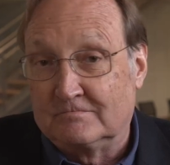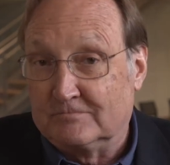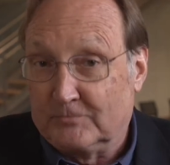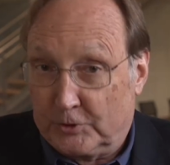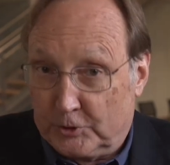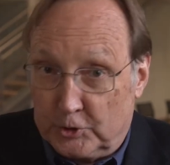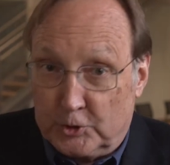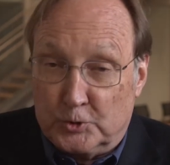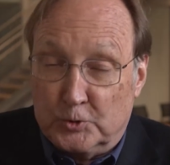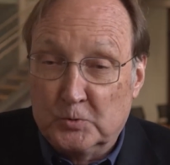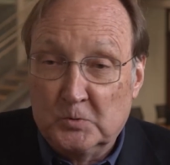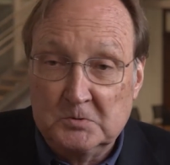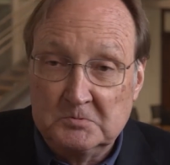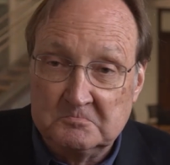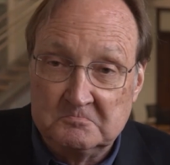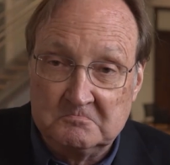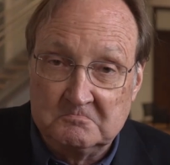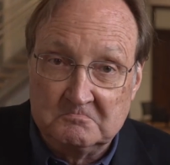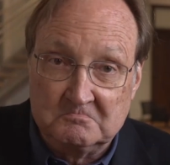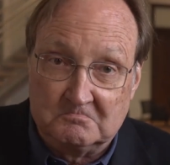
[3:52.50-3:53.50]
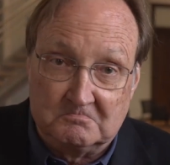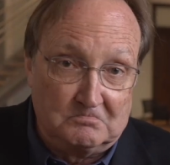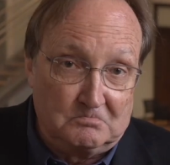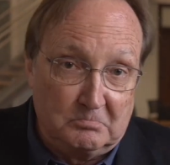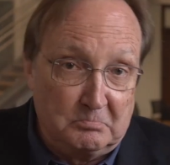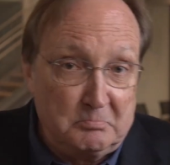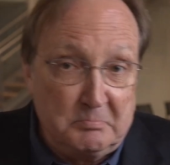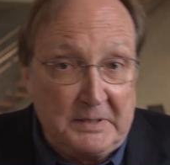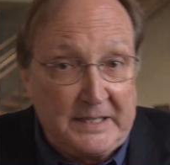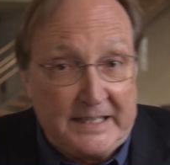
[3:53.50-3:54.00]
You,
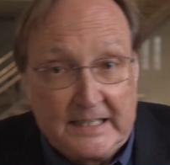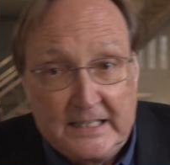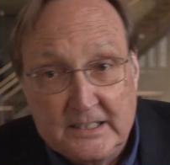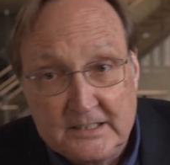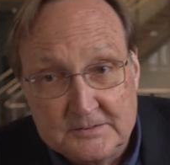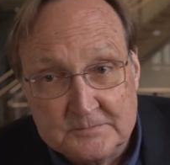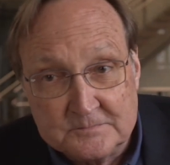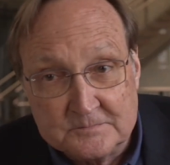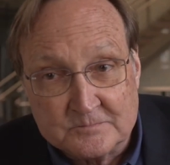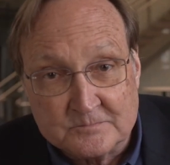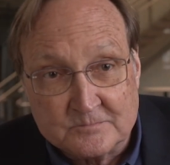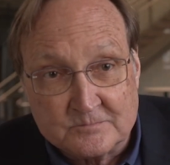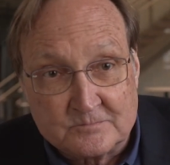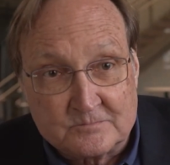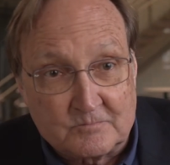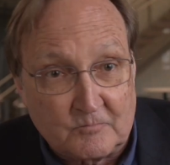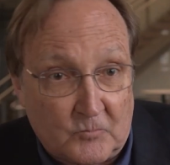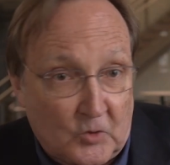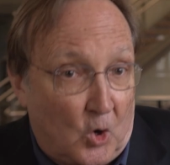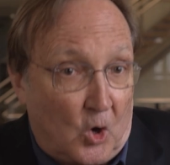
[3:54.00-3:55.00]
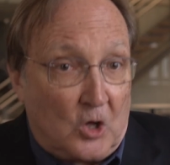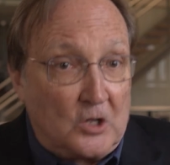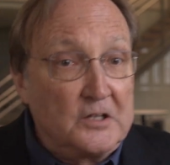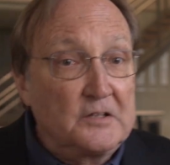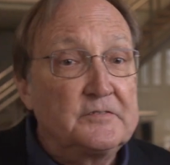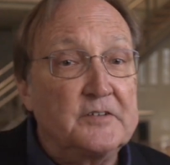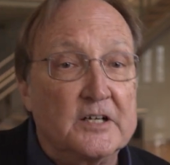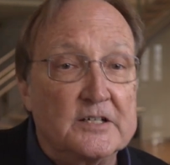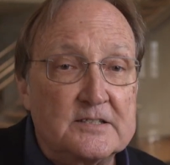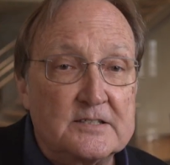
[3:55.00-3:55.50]
me, all
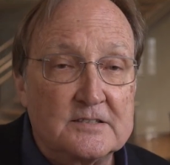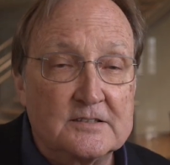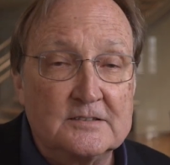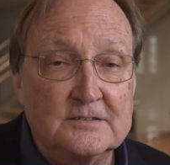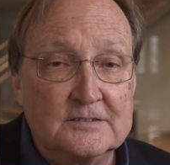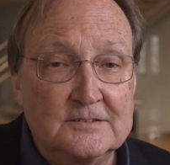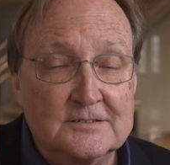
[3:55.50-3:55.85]
of us